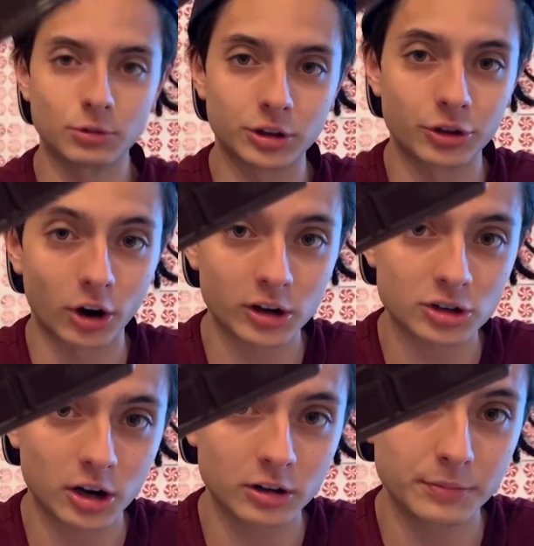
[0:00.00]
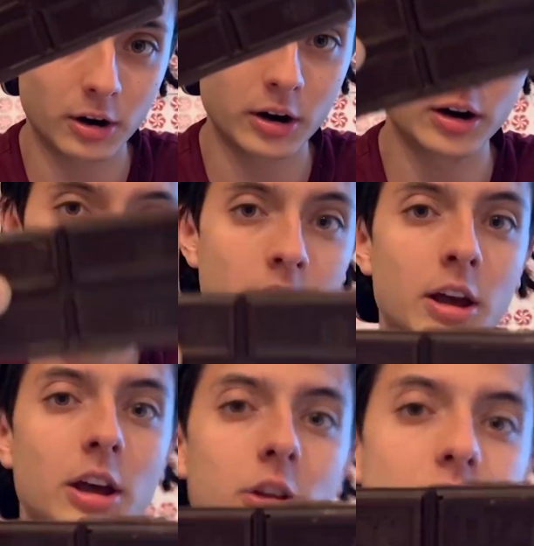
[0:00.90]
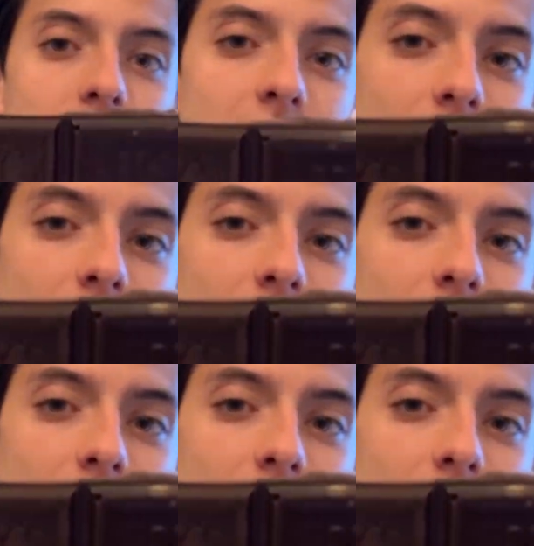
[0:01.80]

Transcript: with the dark chocolate bar. You can